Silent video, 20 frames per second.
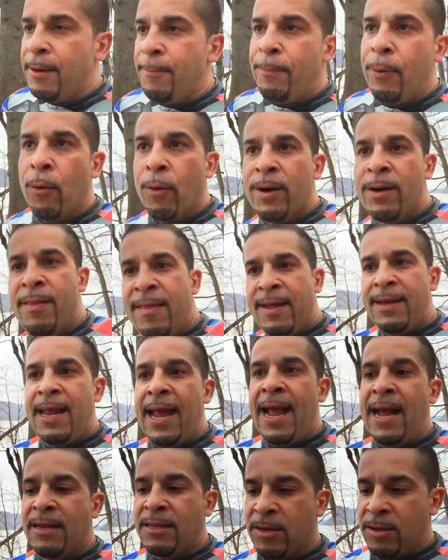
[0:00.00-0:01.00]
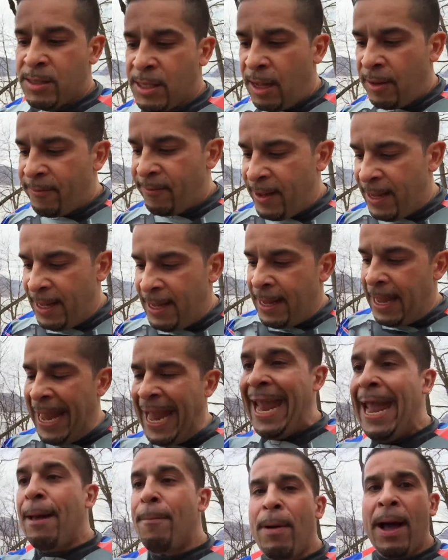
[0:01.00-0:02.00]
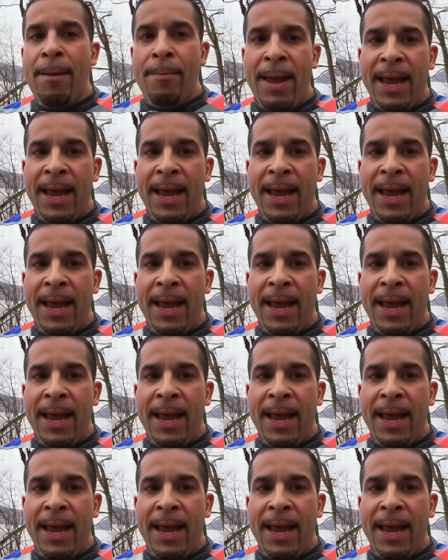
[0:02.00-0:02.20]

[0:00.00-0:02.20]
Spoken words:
an important thing to ask yourself. Am I